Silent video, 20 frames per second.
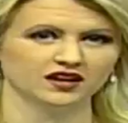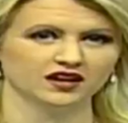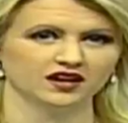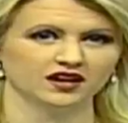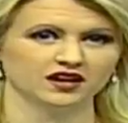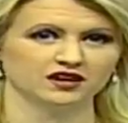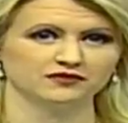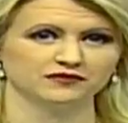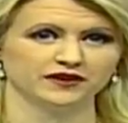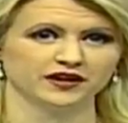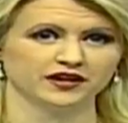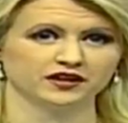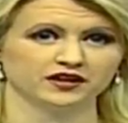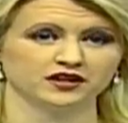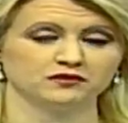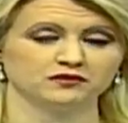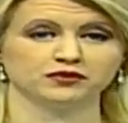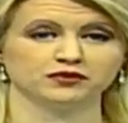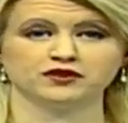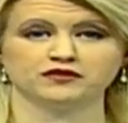A fire
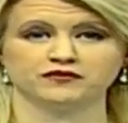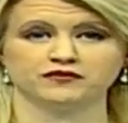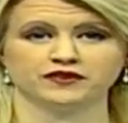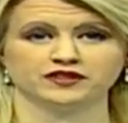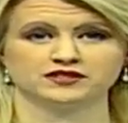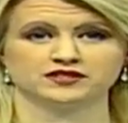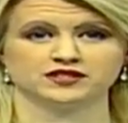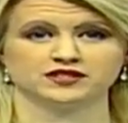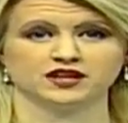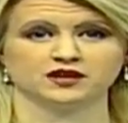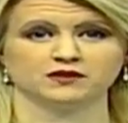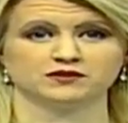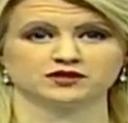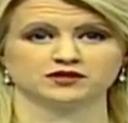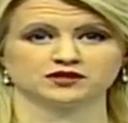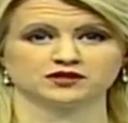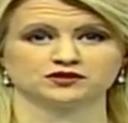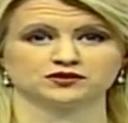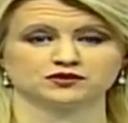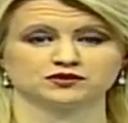in Bloomfield today
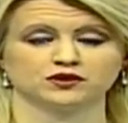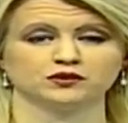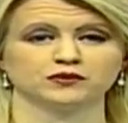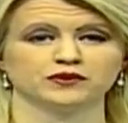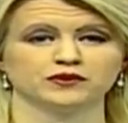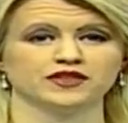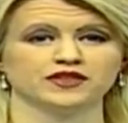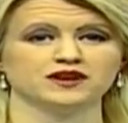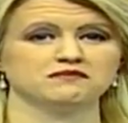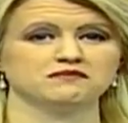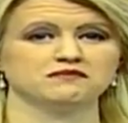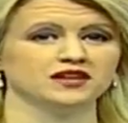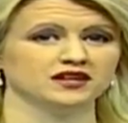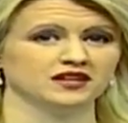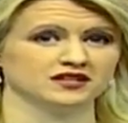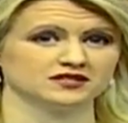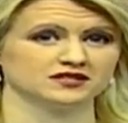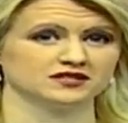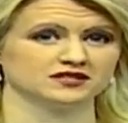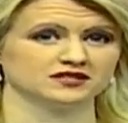was controlled within
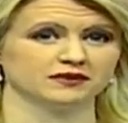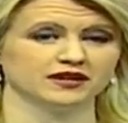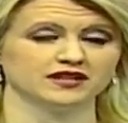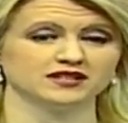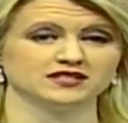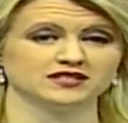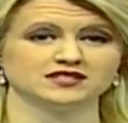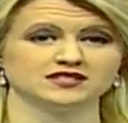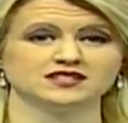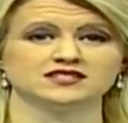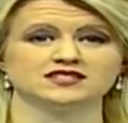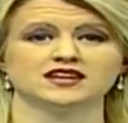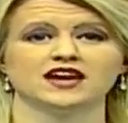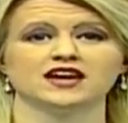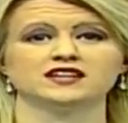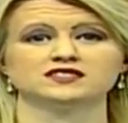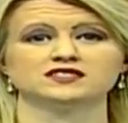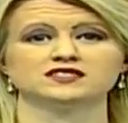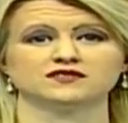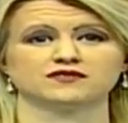minutes, but it did
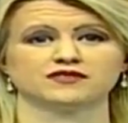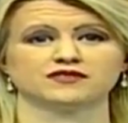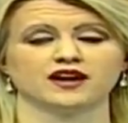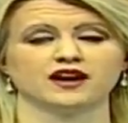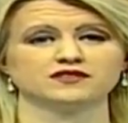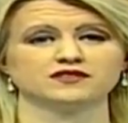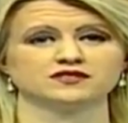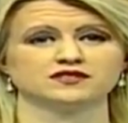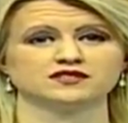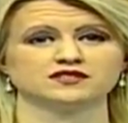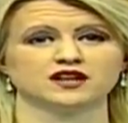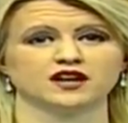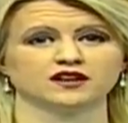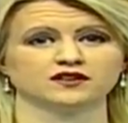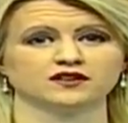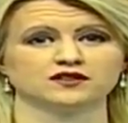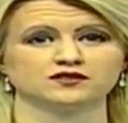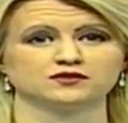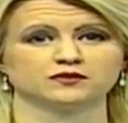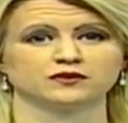tens of thousand
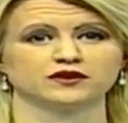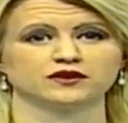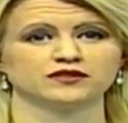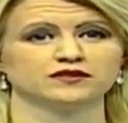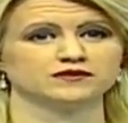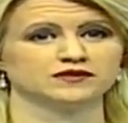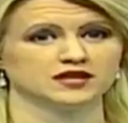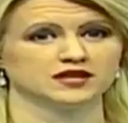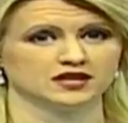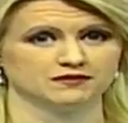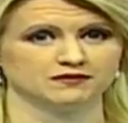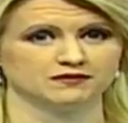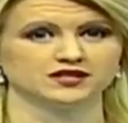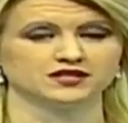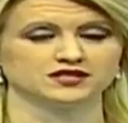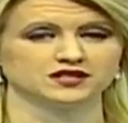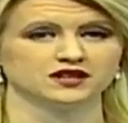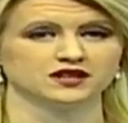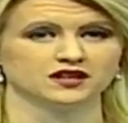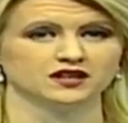dollars worth of
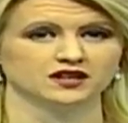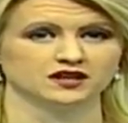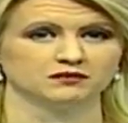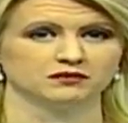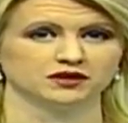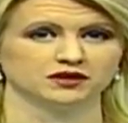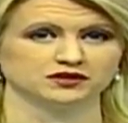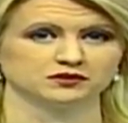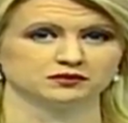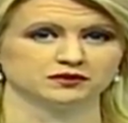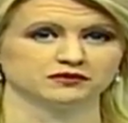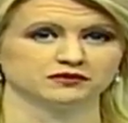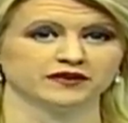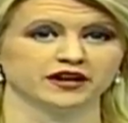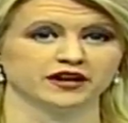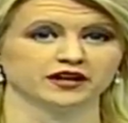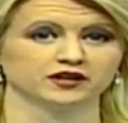damage. Multiple fire